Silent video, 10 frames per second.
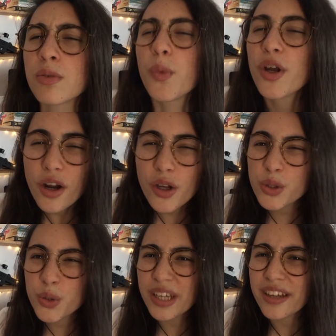What are you
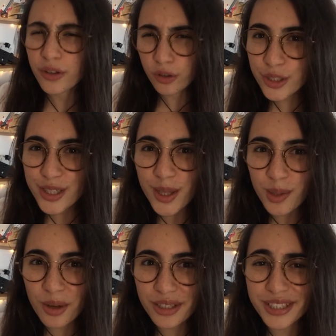doing here? You're still
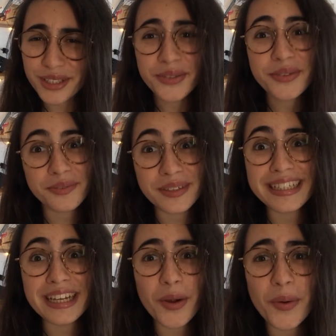watching. You're
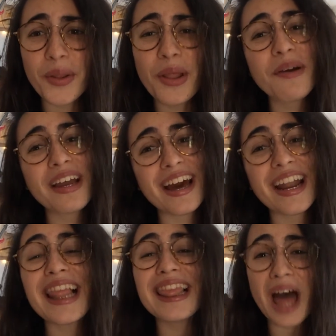really cool. Oh my god,
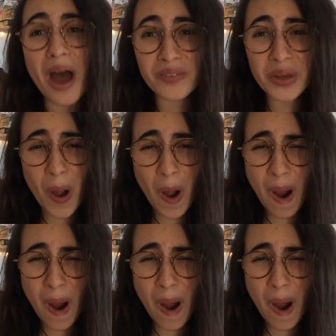I love you!